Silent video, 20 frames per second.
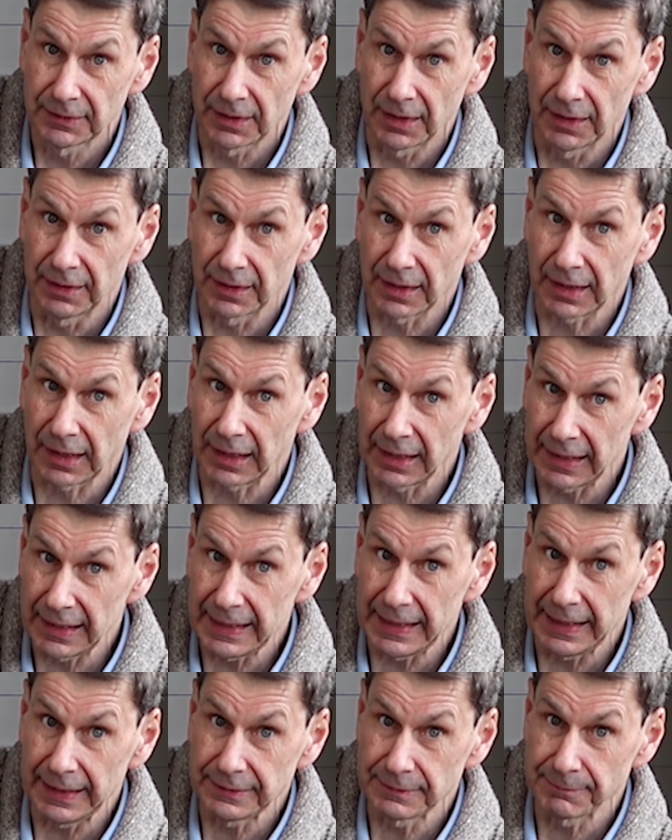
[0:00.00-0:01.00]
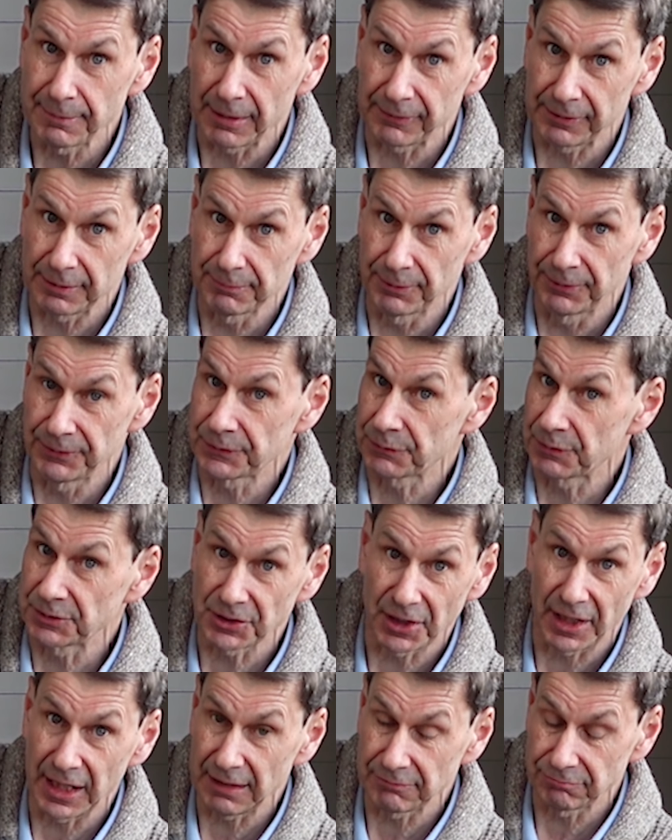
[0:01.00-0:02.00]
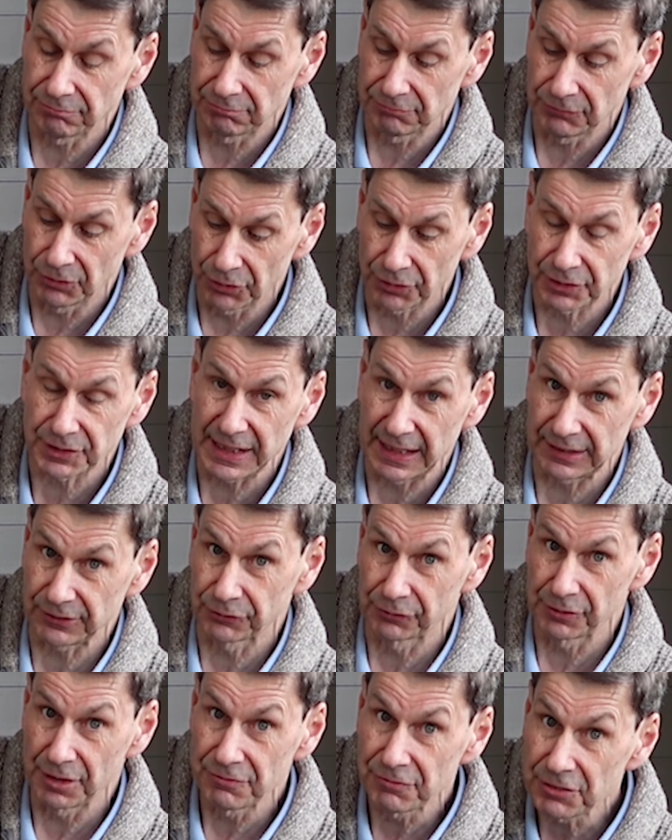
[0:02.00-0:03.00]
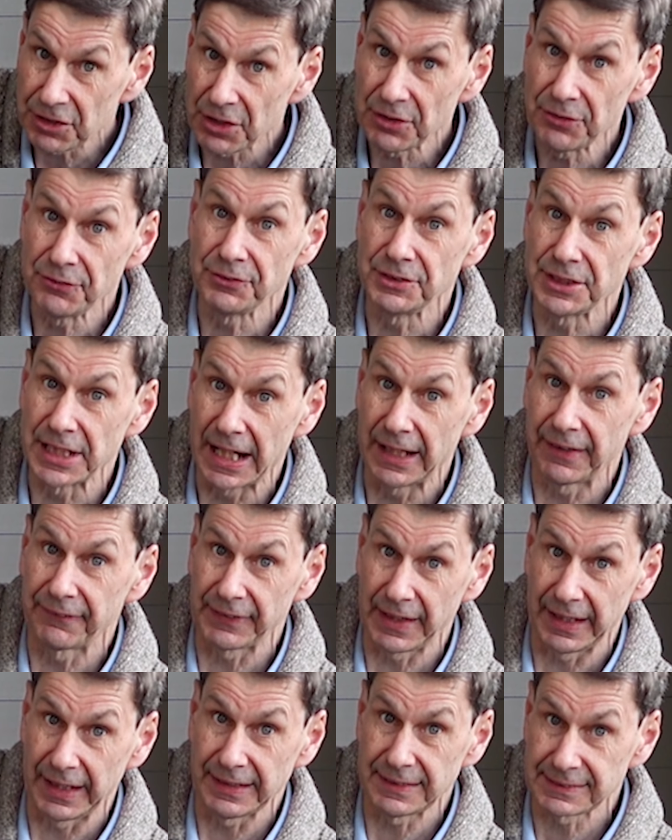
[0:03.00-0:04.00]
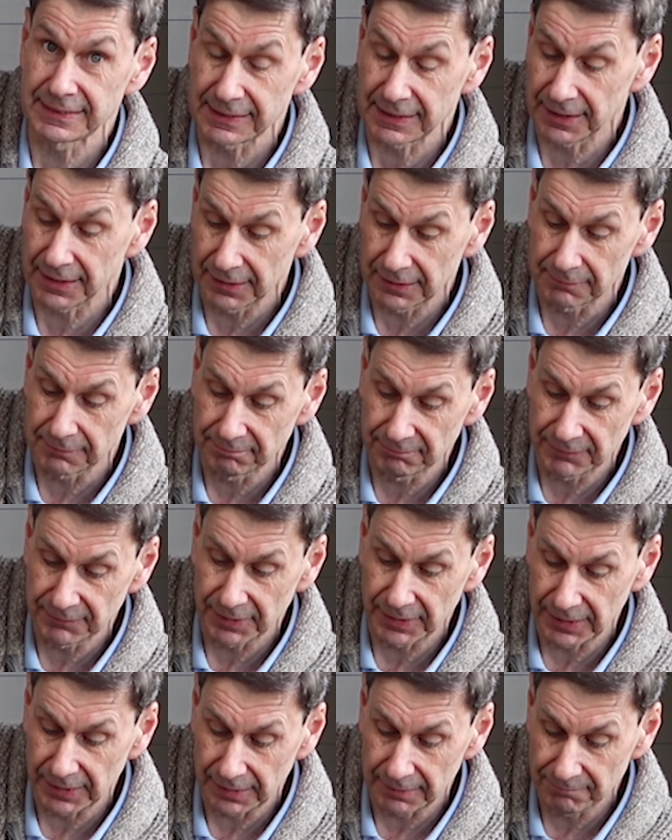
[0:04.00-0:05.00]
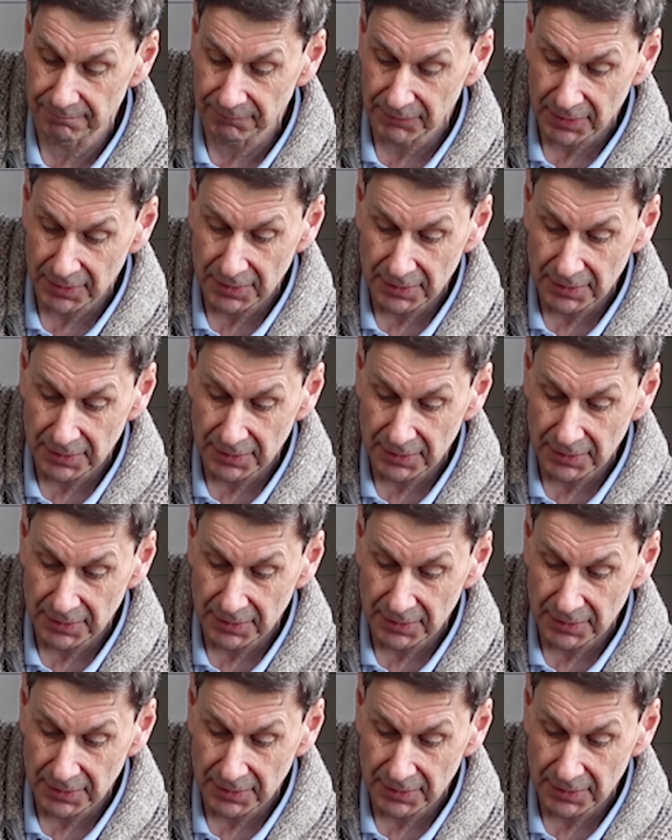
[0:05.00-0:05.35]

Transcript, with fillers: uh, Clare Dubarry boots which I haven't looked at or reviewed yet and that is to come. Um,